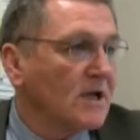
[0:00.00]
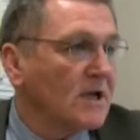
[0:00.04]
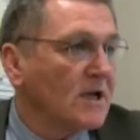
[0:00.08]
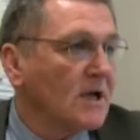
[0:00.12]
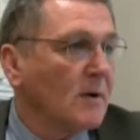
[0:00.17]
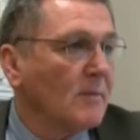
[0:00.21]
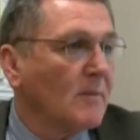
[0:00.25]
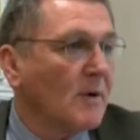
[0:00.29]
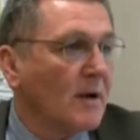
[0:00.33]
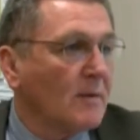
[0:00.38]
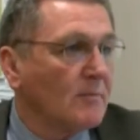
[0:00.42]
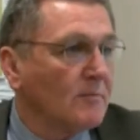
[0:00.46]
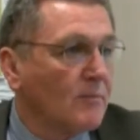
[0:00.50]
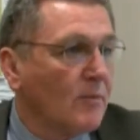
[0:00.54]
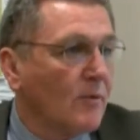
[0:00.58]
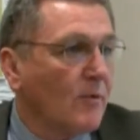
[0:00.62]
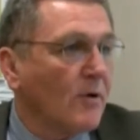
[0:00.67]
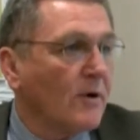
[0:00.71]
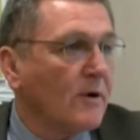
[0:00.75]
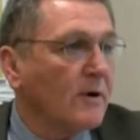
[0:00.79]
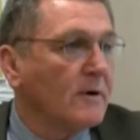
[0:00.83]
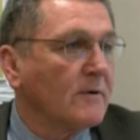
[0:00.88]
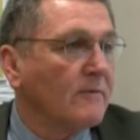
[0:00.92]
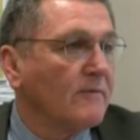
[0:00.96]
come on
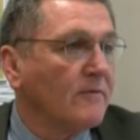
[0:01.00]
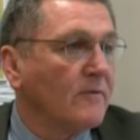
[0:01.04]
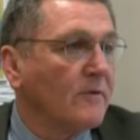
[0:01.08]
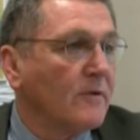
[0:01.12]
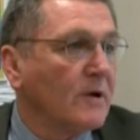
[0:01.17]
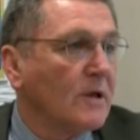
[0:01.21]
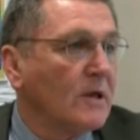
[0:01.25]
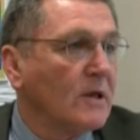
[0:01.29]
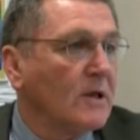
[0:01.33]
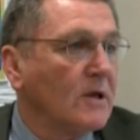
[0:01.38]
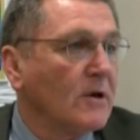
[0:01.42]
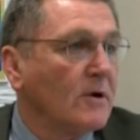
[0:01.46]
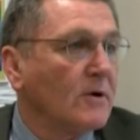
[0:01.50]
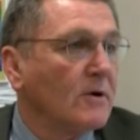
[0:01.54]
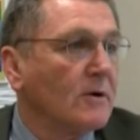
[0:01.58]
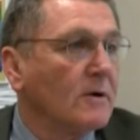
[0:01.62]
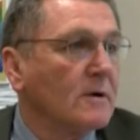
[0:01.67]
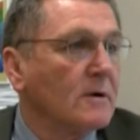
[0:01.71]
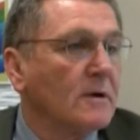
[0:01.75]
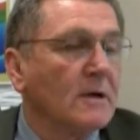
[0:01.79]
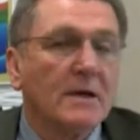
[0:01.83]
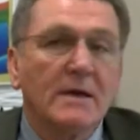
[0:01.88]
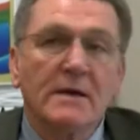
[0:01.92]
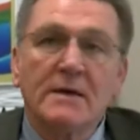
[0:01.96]
board for a
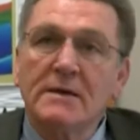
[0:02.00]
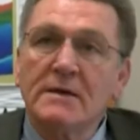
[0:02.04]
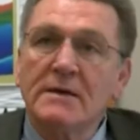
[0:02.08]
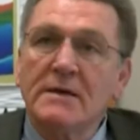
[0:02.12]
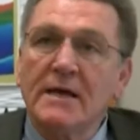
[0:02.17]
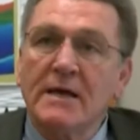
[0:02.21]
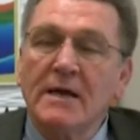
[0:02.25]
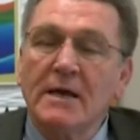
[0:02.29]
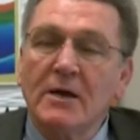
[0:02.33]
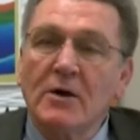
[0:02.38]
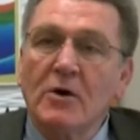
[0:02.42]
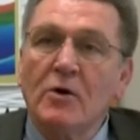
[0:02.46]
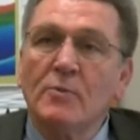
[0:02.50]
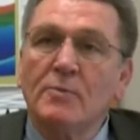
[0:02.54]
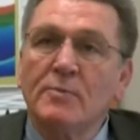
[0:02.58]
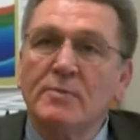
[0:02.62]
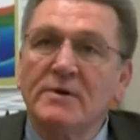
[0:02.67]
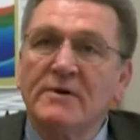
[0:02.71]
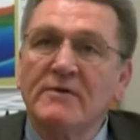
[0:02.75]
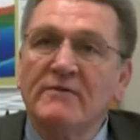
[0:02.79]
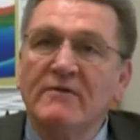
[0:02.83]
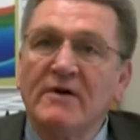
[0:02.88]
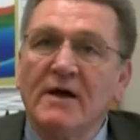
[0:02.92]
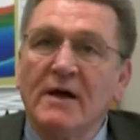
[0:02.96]
year and to help
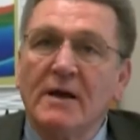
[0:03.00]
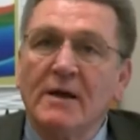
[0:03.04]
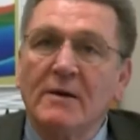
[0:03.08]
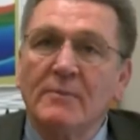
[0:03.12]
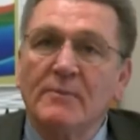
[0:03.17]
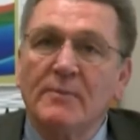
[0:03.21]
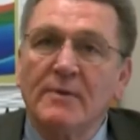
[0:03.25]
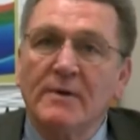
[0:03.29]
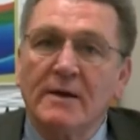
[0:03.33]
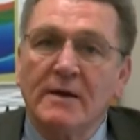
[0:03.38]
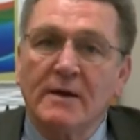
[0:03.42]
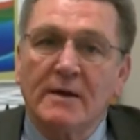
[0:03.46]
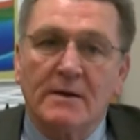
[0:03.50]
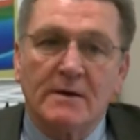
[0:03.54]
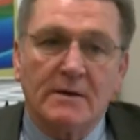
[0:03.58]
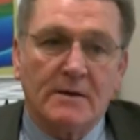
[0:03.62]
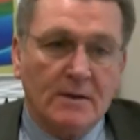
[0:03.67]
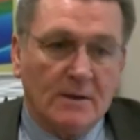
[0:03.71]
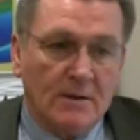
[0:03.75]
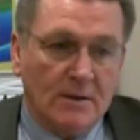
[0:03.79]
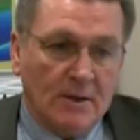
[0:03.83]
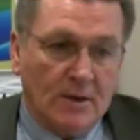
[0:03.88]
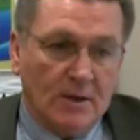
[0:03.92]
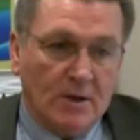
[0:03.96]
develop and
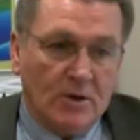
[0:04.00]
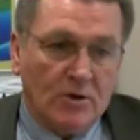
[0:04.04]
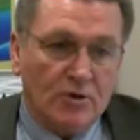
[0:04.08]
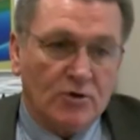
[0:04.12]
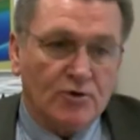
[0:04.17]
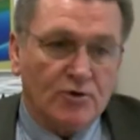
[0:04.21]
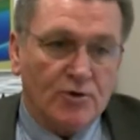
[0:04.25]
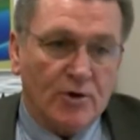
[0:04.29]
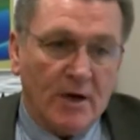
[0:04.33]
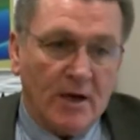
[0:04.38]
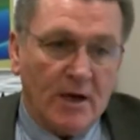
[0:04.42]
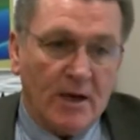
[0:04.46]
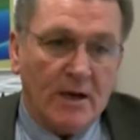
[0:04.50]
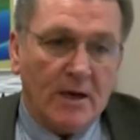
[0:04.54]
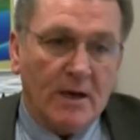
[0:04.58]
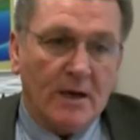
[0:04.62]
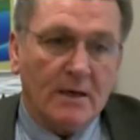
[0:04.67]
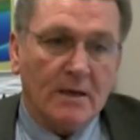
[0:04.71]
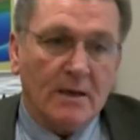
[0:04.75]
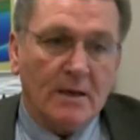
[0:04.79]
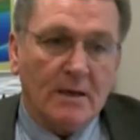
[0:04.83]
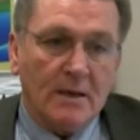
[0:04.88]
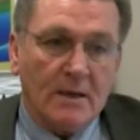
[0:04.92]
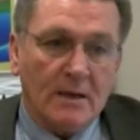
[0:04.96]
train
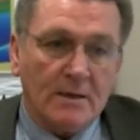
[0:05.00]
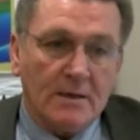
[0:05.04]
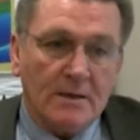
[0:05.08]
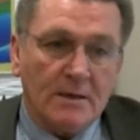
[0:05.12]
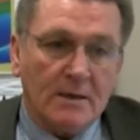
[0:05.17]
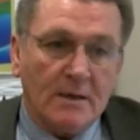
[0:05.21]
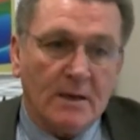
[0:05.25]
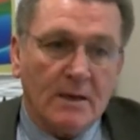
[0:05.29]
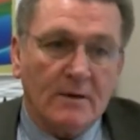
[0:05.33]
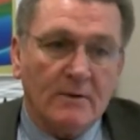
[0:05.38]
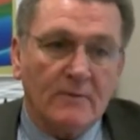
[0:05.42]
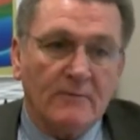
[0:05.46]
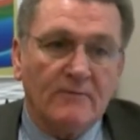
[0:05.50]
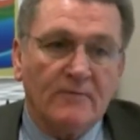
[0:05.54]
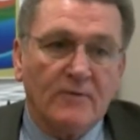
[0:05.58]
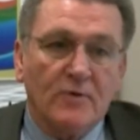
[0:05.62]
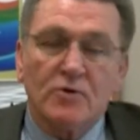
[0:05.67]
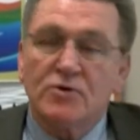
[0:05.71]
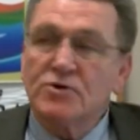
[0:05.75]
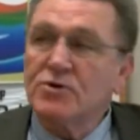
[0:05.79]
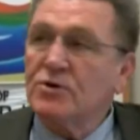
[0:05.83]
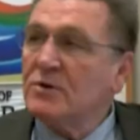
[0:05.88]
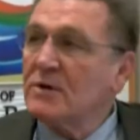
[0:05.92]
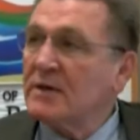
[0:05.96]
and get
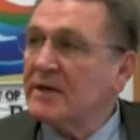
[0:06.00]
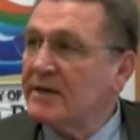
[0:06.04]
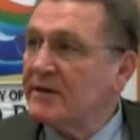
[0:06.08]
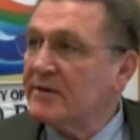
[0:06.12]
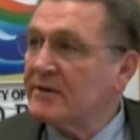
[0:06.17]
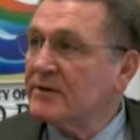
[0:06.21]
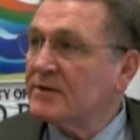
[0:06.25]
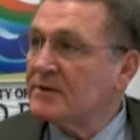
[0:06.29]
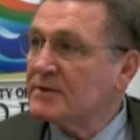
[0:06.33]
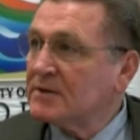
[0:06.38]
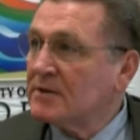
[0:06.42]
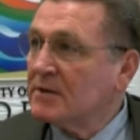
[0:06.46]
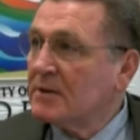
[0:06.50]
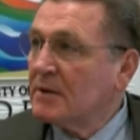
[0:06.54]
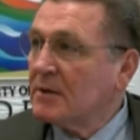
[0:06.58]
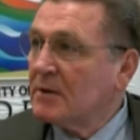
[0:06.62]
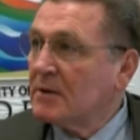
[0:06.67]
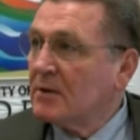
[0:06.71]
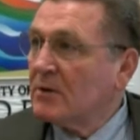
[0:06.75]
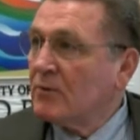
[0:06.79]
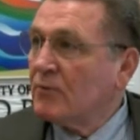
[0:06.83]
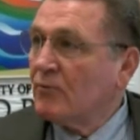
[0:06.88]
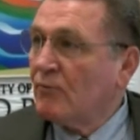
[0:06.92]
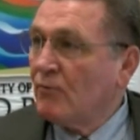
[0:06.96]
future leaders
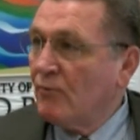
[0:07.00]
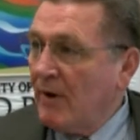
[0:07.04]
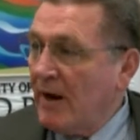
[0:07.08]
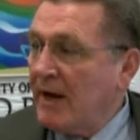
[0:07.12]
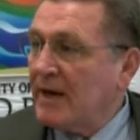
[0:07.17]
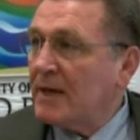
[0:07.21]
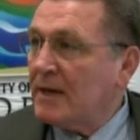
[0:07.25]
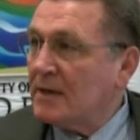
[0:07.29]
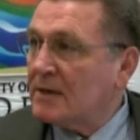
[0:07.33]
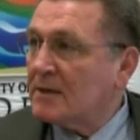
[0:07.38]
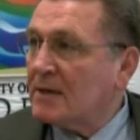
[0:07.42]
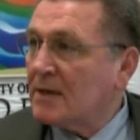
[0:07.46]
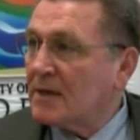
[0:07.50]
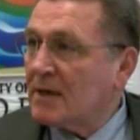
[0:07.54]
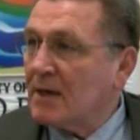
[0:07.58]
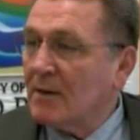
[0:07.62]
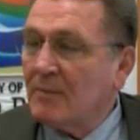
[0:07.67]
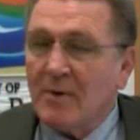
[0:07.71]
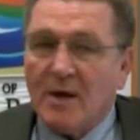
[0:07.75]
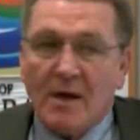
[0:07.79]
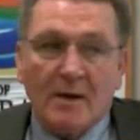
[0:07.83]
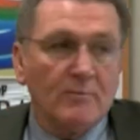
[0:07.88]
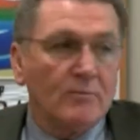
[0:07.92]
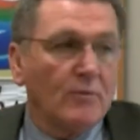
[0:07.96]
ready to come
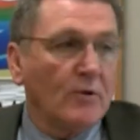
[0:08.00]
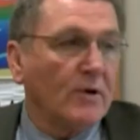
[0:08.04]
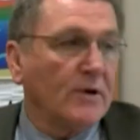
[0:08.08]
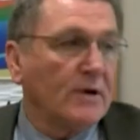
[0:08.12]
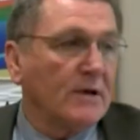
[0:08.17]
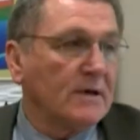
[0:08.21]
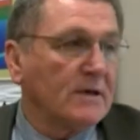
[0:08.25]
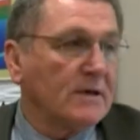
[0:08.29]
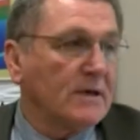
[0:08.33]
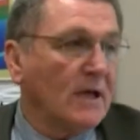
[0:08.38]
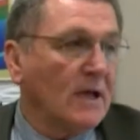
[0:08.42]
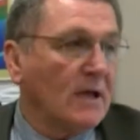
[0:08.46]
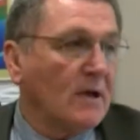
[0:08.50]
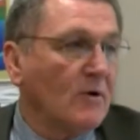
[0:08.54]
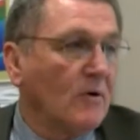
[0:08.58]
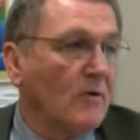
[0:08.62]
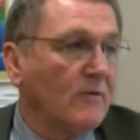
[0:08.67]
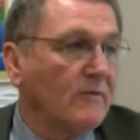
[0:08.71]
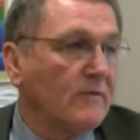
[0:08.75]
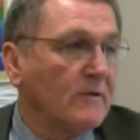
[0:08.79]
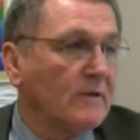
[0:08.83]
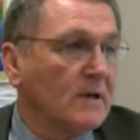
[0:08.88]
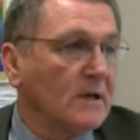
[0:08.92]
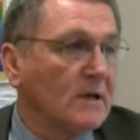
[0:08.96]
on board and take
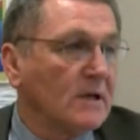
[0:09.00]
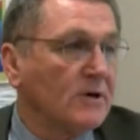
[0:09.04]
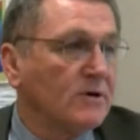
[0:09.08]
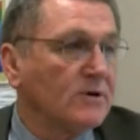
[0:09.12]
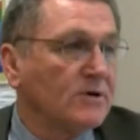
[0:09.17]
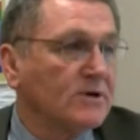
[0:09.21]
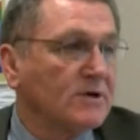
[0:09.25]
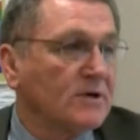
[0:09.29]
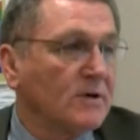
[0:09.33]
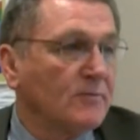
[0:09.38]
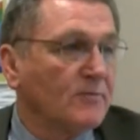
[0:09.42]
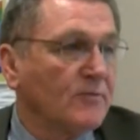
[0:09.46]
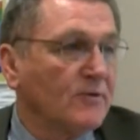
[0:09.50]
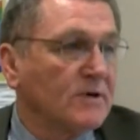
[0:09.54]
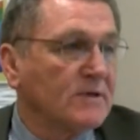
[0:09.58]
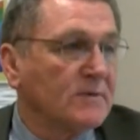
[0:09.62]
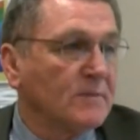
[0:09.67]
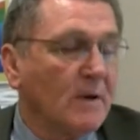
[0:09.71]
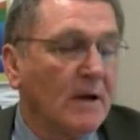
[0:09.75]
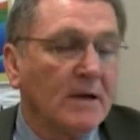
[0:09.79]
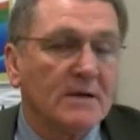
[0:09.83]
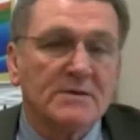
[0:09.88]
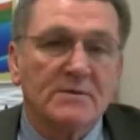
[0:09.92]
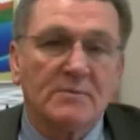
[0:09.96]
over the leadership
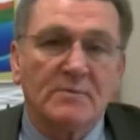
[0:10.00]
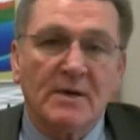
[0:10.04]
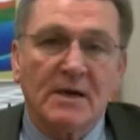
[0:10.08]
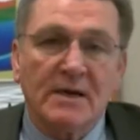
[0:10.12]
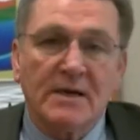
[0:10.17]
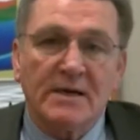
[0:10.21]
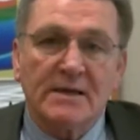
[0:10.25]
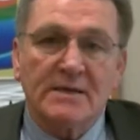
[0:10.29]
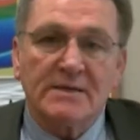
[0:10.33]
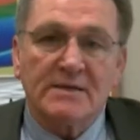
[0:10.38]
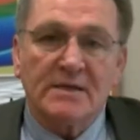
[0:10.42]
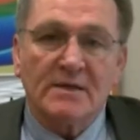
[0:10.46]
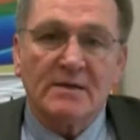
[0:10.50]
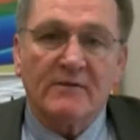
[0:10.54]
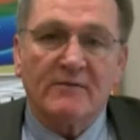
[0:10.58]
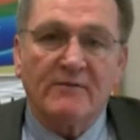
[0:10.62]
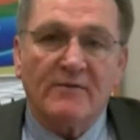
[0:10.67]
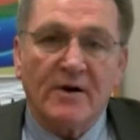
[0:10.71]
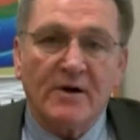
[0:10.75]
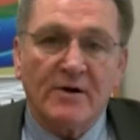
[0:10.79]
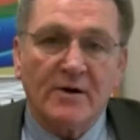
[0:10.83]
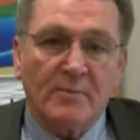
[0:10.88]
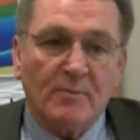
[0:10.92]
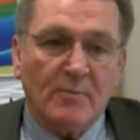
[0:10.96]
responsibilities in the
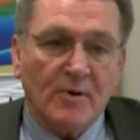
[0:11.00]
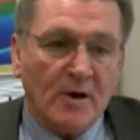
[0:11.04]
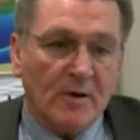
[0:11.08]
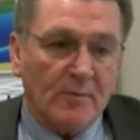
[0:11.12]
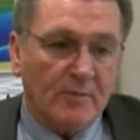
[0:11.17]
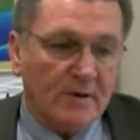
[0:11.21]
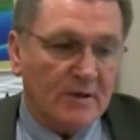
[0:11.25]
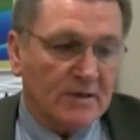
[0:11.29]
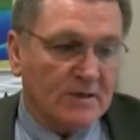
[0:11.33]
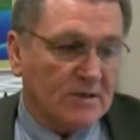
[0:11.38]
fire department.